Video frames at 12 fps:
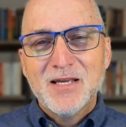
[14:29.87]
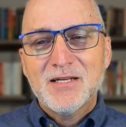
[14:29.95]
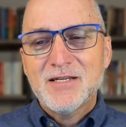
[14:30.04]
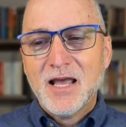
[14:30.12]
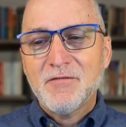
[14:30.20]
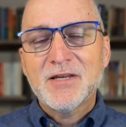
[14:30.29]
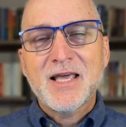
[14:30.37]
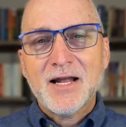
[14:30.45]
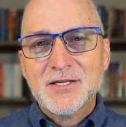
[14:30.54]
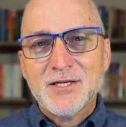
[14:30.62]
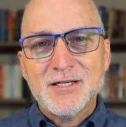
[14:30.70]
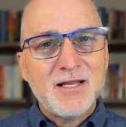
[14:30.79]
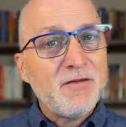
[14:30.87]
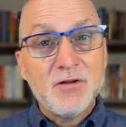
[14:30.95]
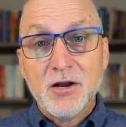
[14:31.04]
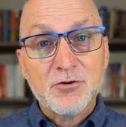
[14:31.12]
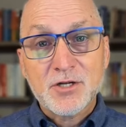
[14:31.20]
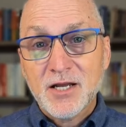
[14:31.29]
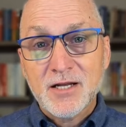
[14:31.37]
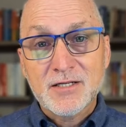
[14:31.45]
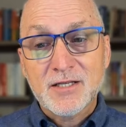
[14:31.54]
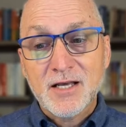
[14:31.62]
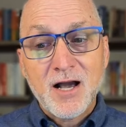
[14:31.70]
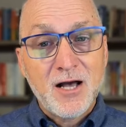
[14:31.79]
David gets it. David understands
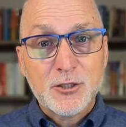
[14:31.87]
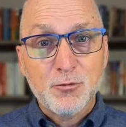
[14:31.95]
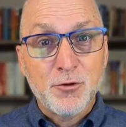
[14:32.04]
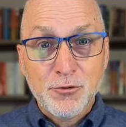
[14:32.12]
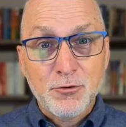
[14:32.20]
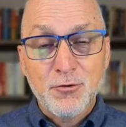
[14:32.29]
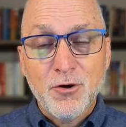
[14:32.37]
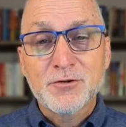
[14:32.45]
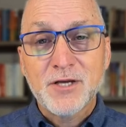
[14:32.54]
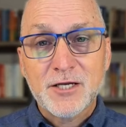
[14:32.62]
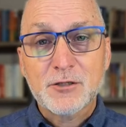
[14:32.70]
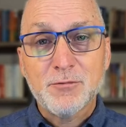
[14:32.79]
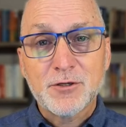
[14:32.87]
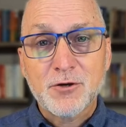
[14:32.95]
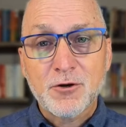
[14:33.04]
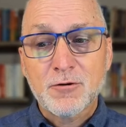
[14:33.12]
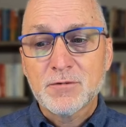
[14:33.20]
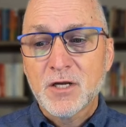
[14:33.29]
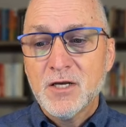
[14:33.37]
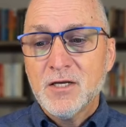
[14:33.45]
the gospel through Old Testament terms.